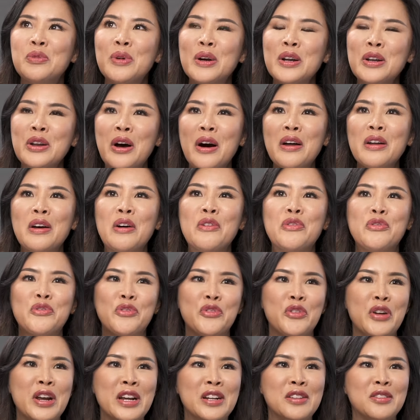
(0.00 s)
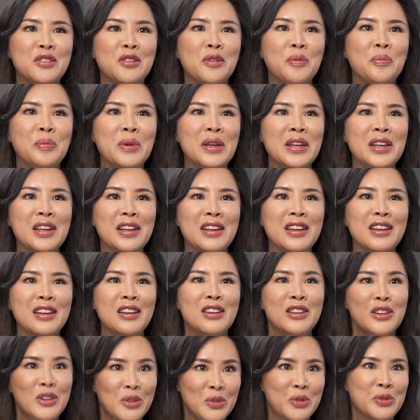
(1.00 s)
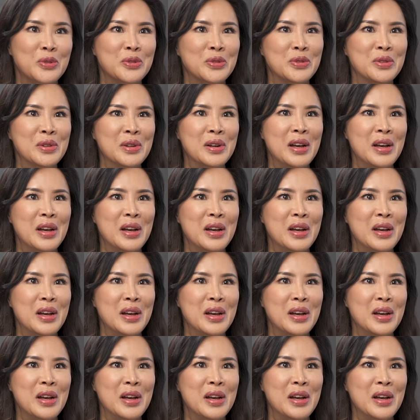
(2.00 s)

were not afraid to be you.